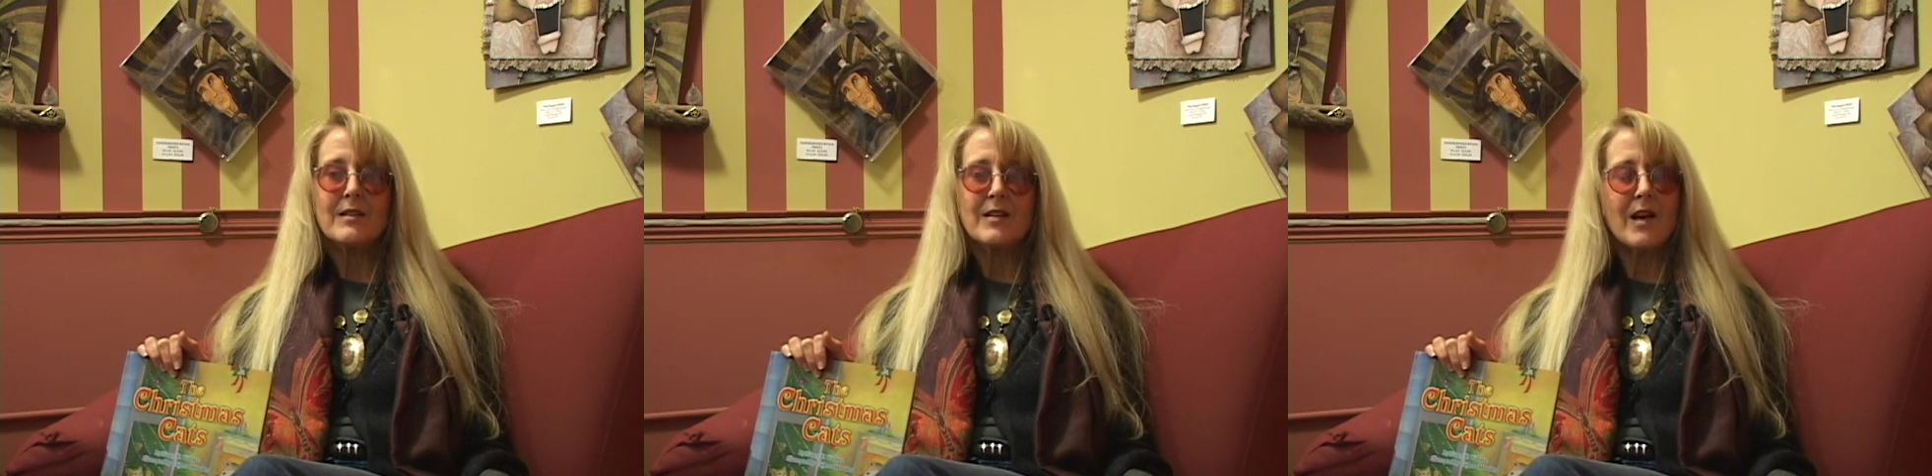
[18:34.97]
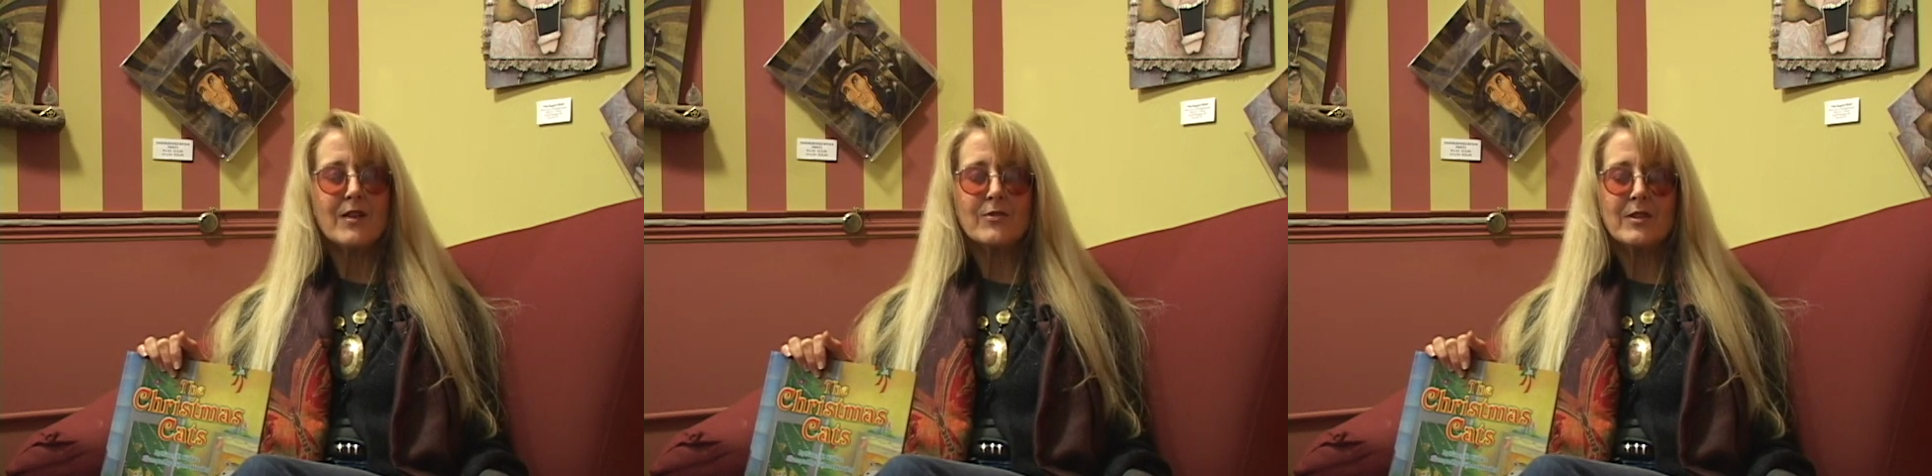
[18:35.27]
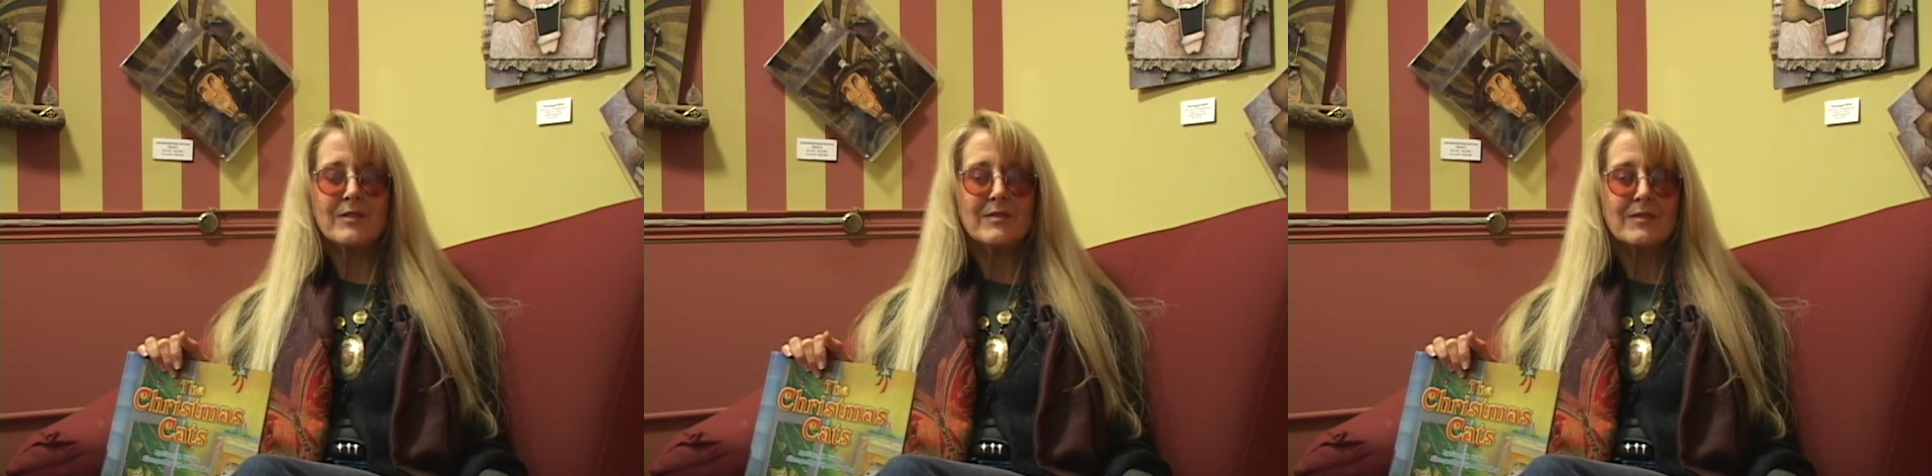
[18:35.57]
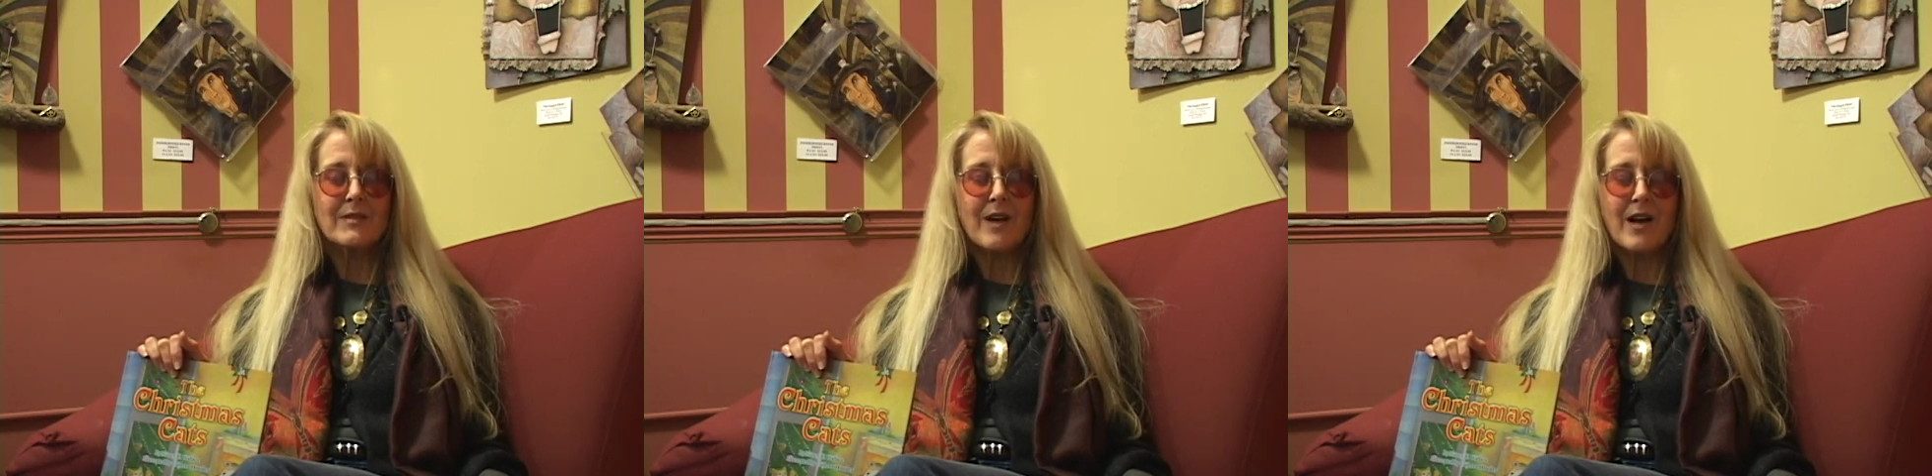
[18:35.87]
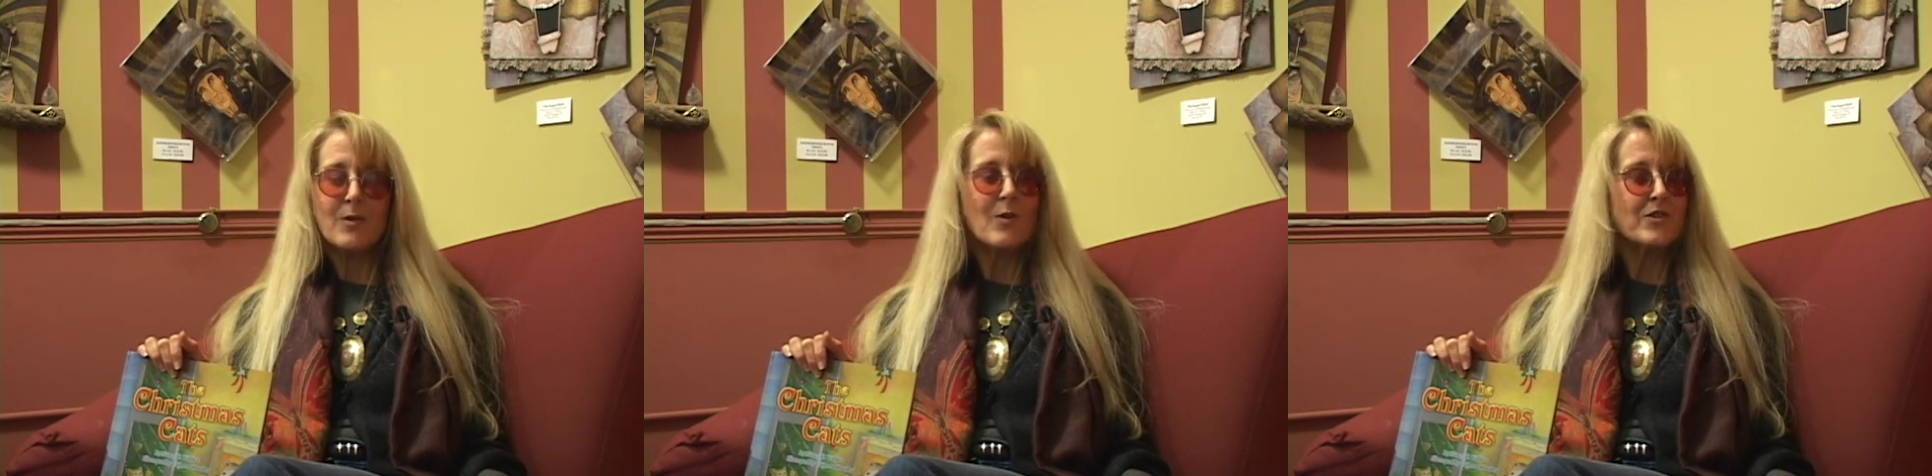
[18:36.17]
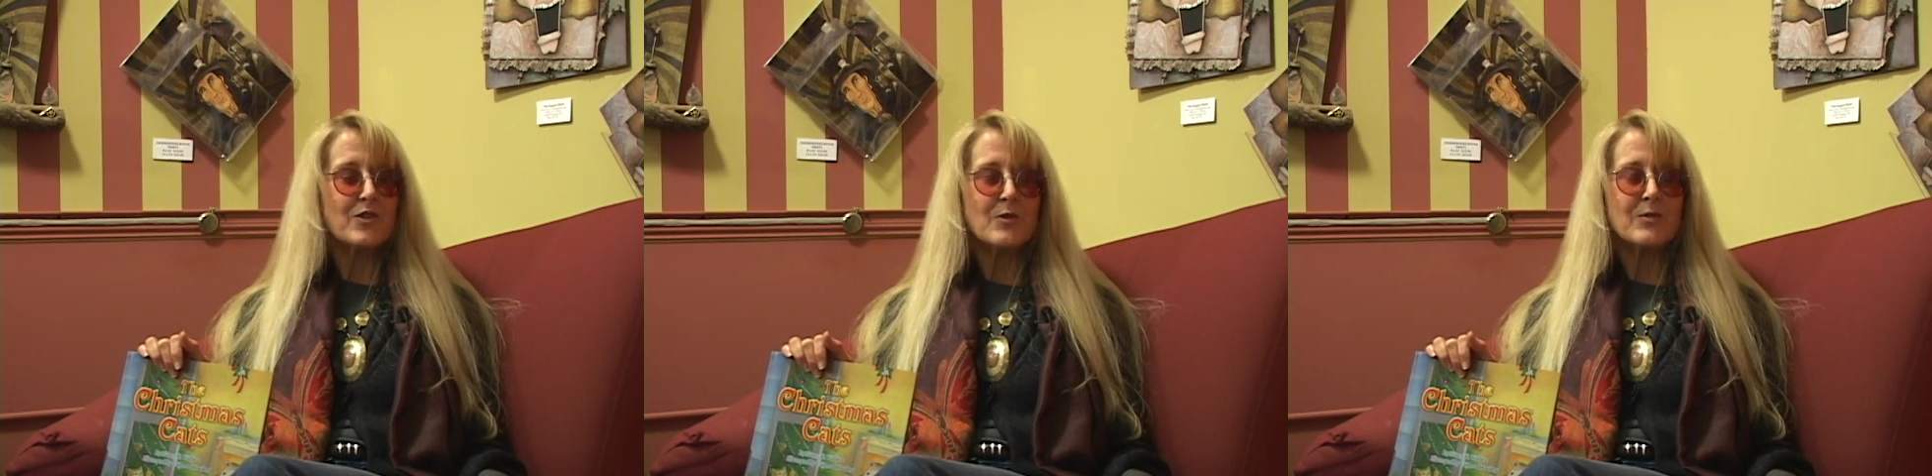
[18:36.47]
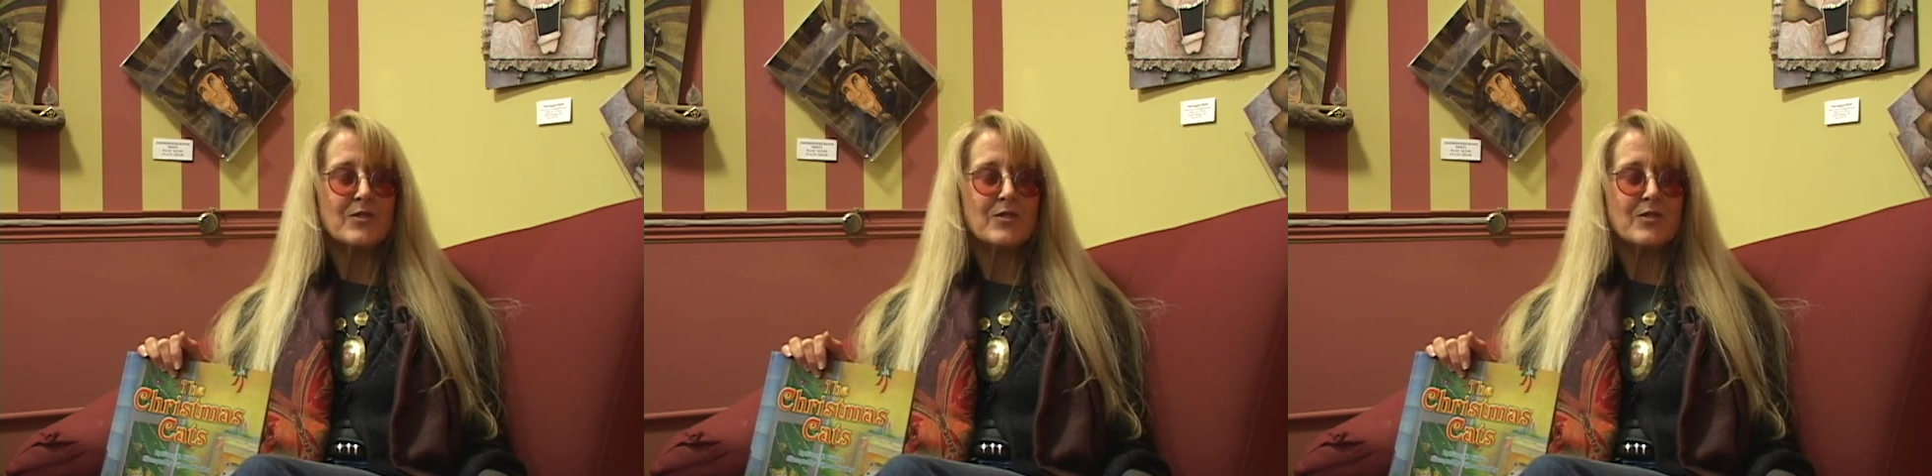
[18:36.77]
Catherine, I want you